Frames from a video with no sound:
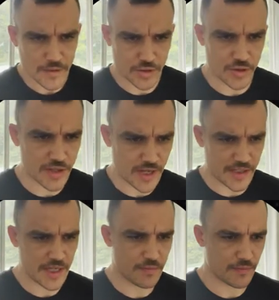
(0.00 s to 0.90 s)
He's using
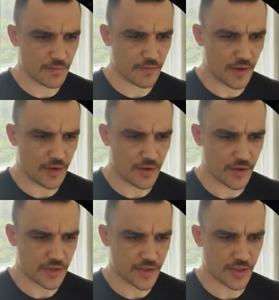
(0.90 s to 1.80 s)
that teep very
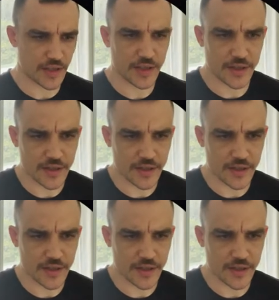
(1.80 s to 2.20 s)
nicely.